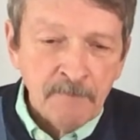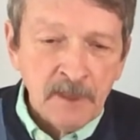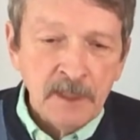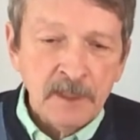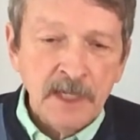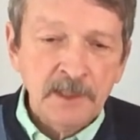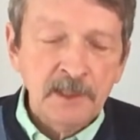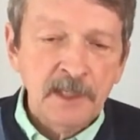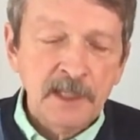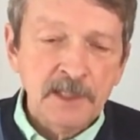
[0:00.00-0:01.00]
In
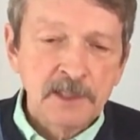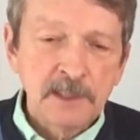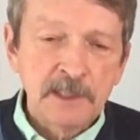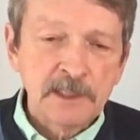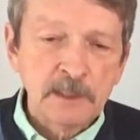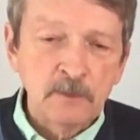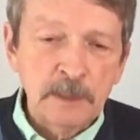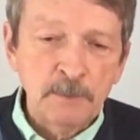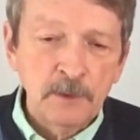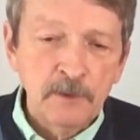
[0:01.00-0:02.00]
1986, we
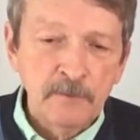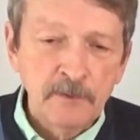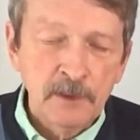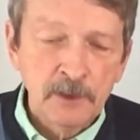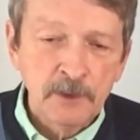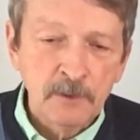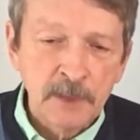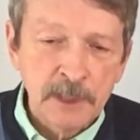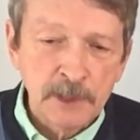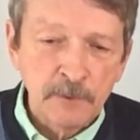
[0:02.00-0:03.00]
moved to
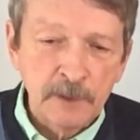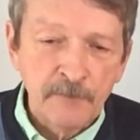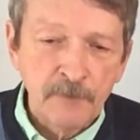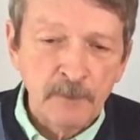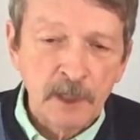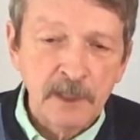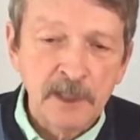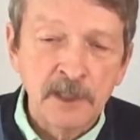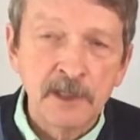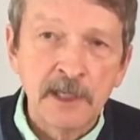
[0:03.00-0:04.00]
Israel from our
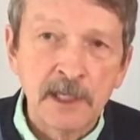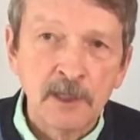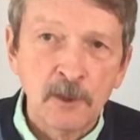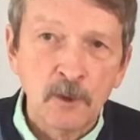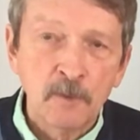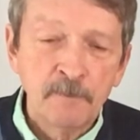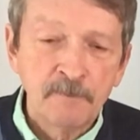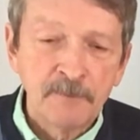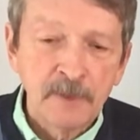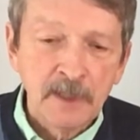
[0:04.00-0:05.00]
Indiana home,
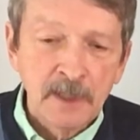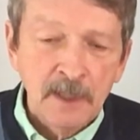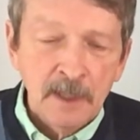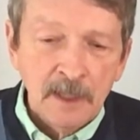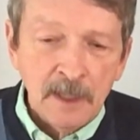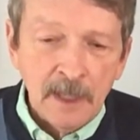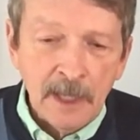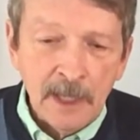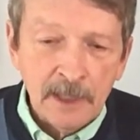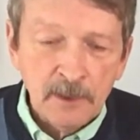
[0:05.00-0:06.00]

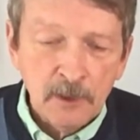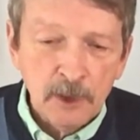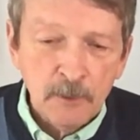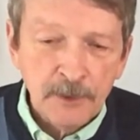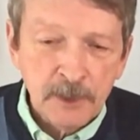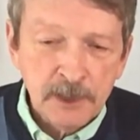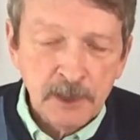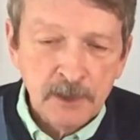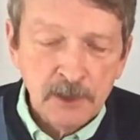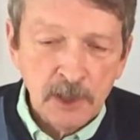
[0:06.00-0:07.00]
and along with our
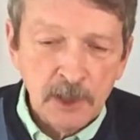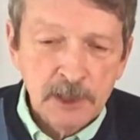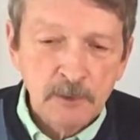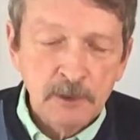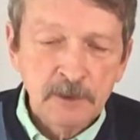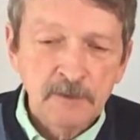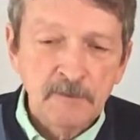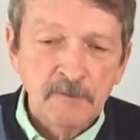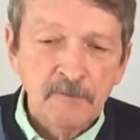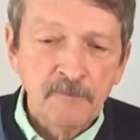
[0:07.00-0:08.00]
son Joshua,
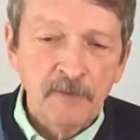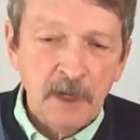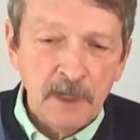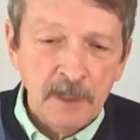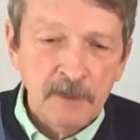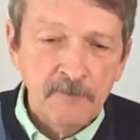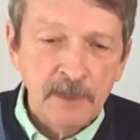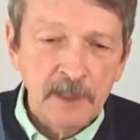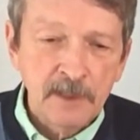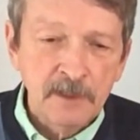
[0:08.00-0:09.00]
five,
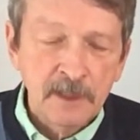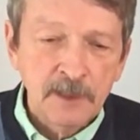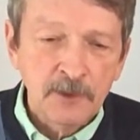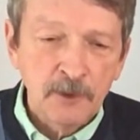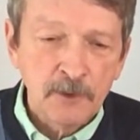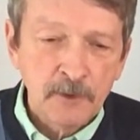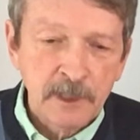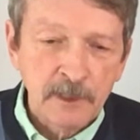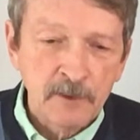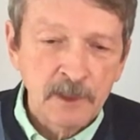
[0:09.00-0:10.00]
and daughter
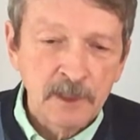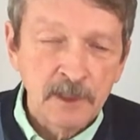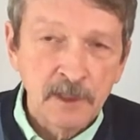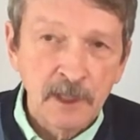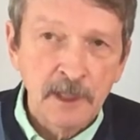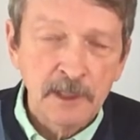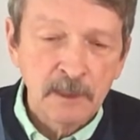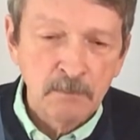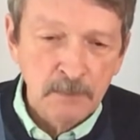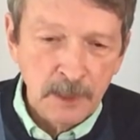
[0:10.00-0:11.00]
Karen, nine
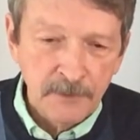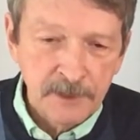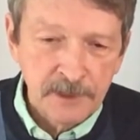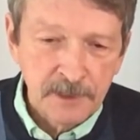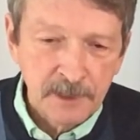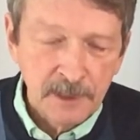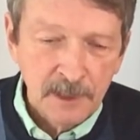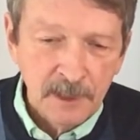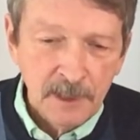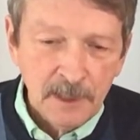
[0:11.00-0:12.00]
months.
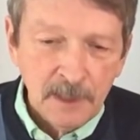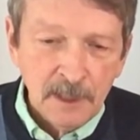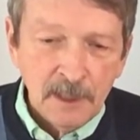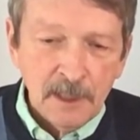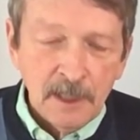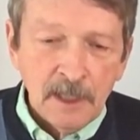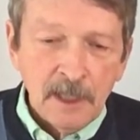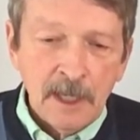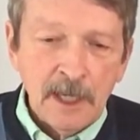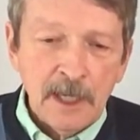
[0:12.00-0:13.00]

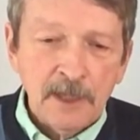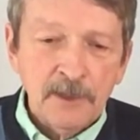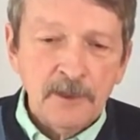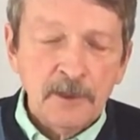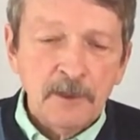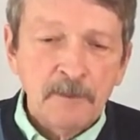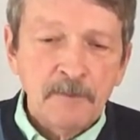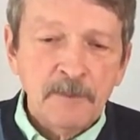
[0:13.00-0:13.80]
And uh,